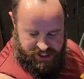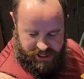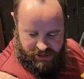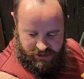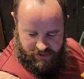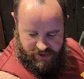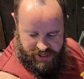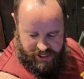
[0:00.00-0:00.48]
I
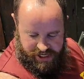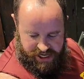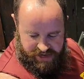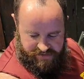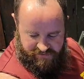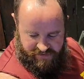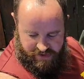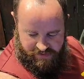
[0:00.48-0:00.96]
don't know where they
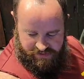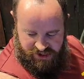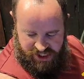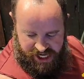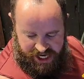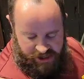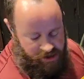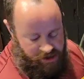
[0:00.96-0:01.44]
came from.
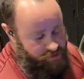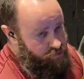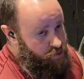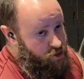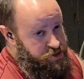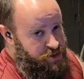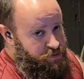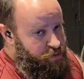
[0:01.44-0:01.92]
Standard,
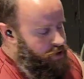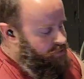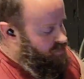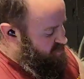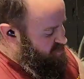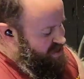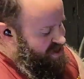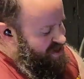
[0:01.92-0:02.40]

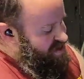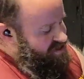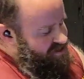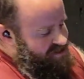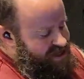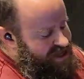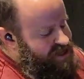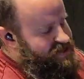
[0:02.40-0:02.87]
multi-purpose.
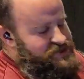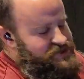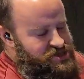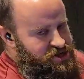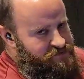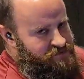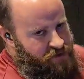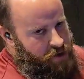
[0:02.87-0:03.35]
You can get these
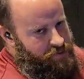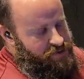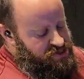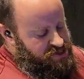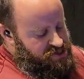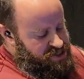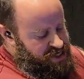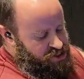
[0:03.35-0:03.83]
in your
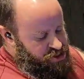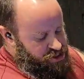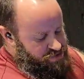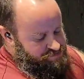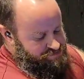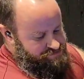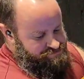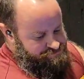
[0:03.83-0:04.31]
pharmacy
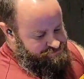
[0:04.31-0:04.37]
section